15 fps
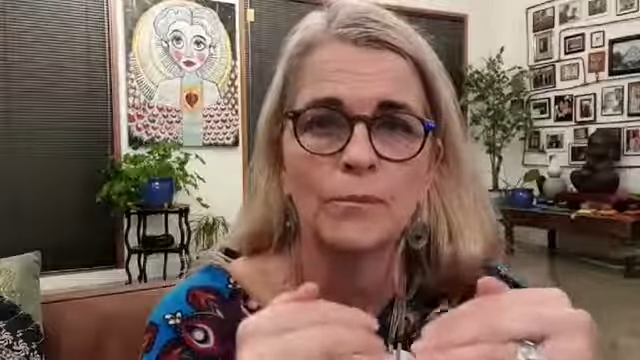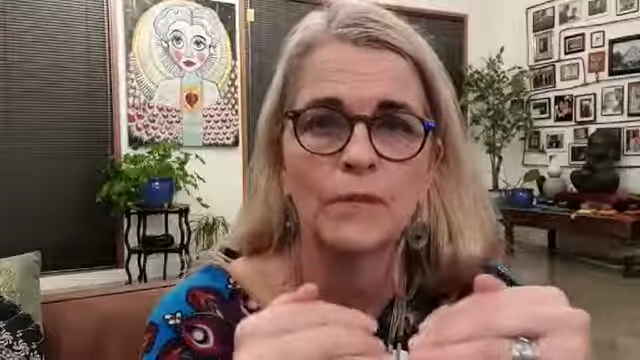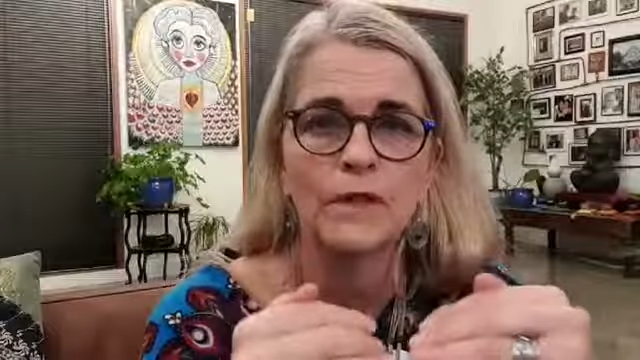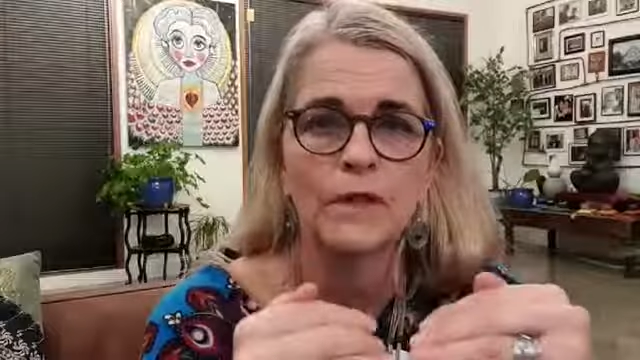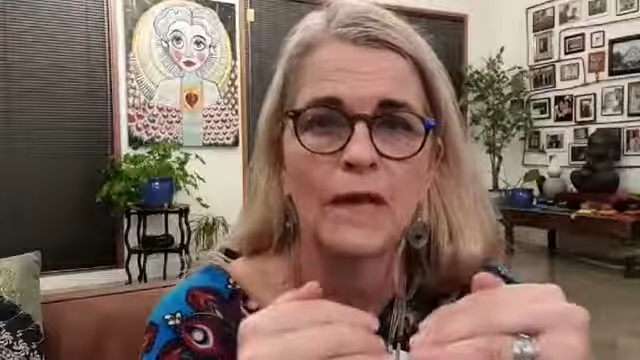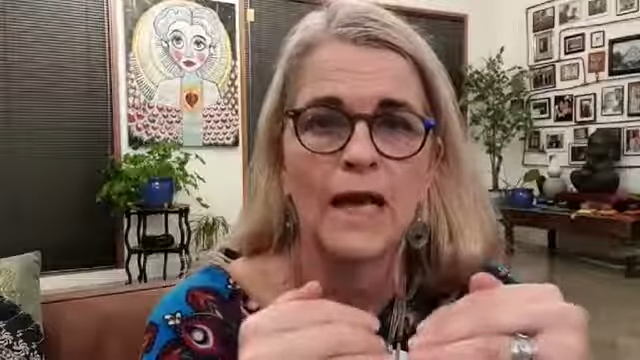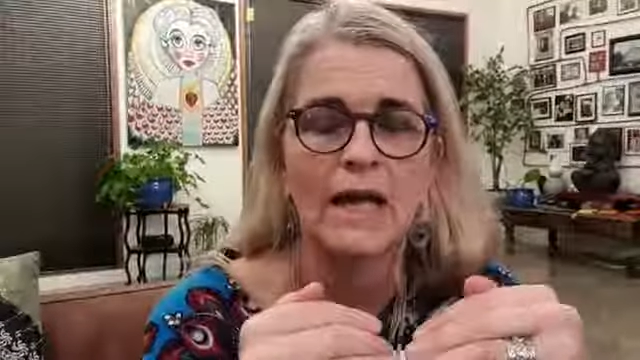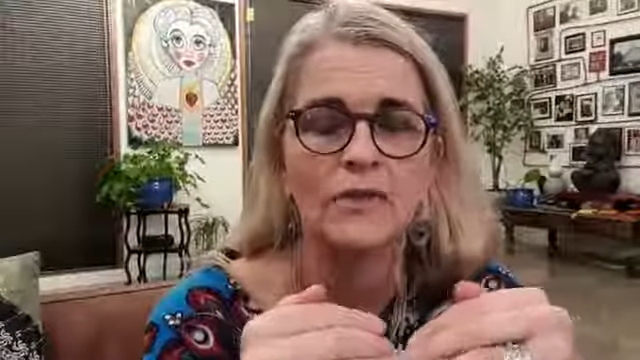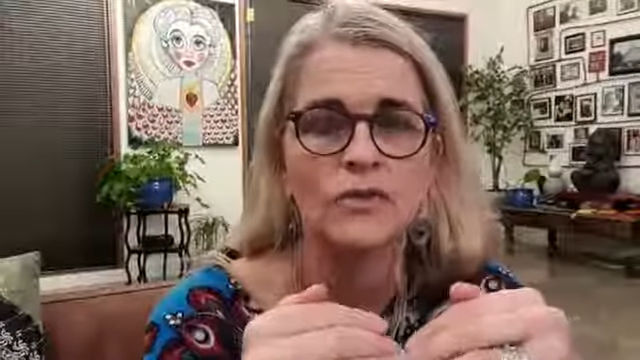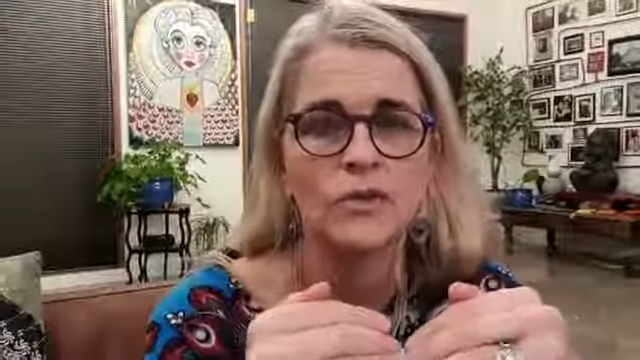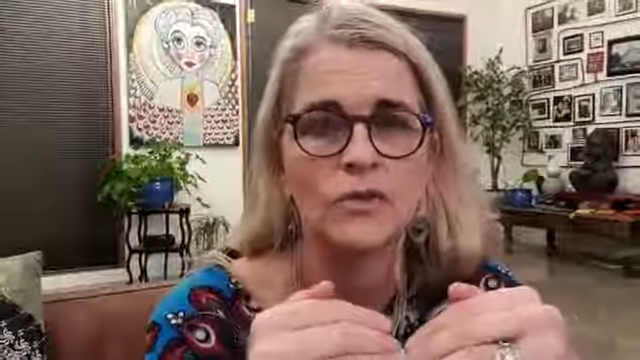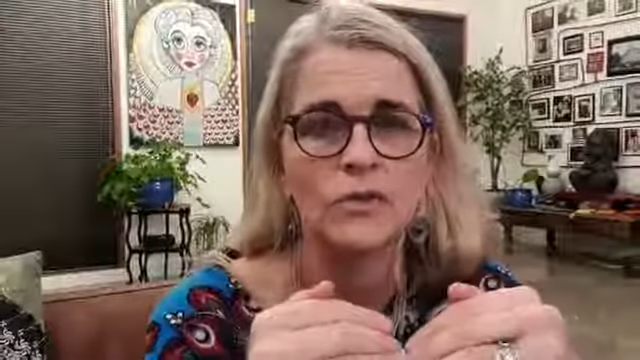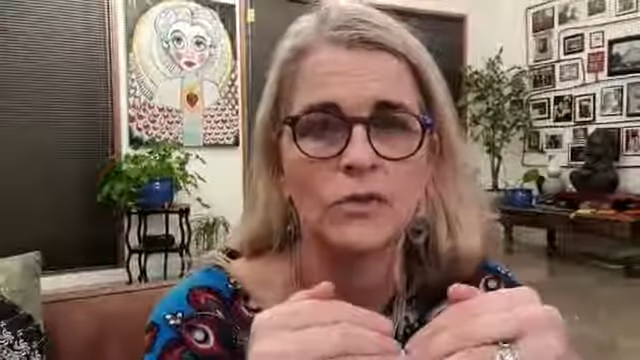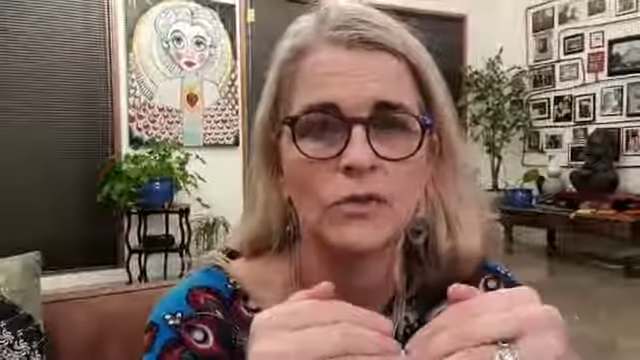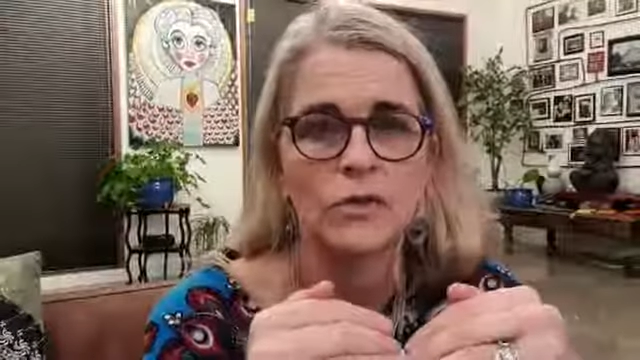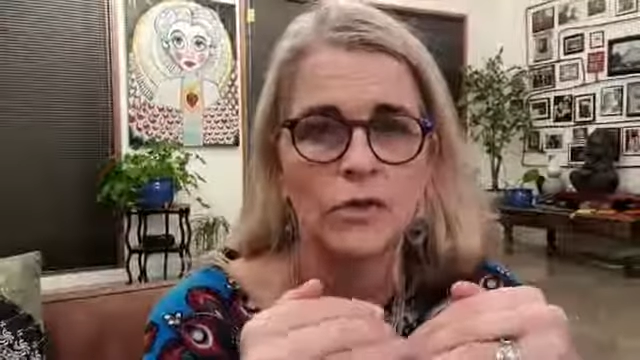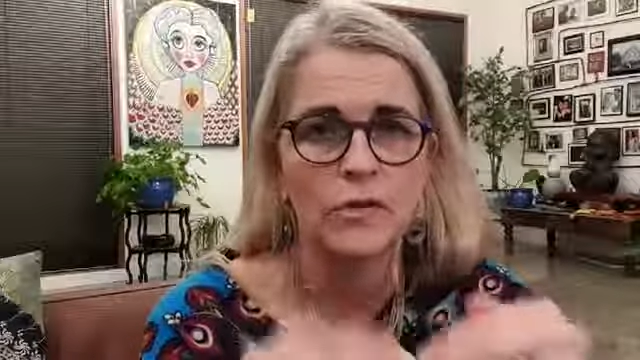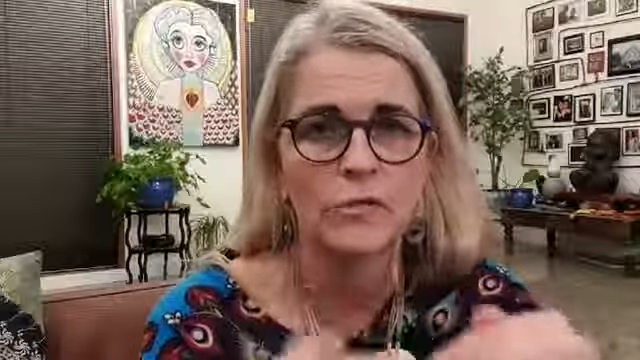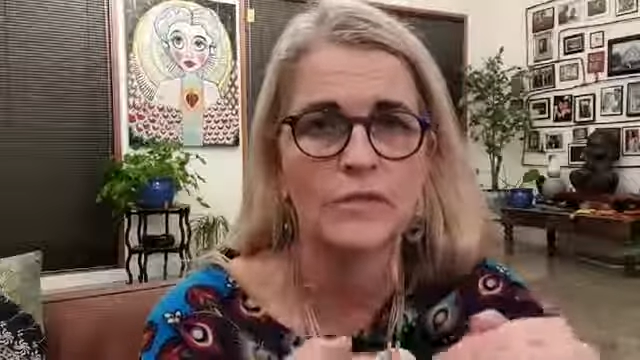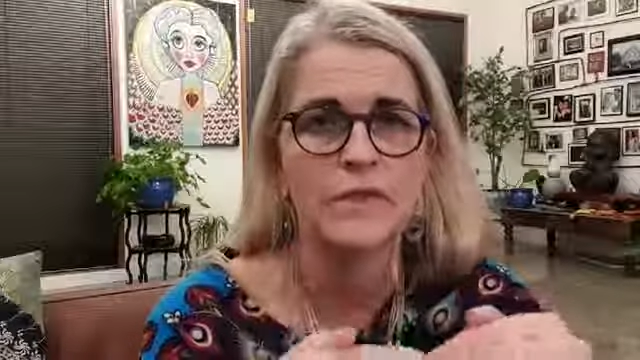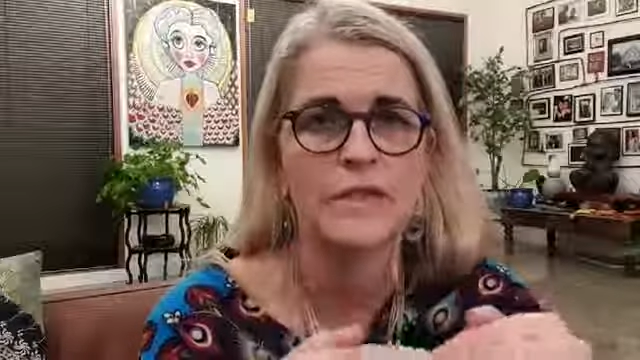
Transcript: the larger nervous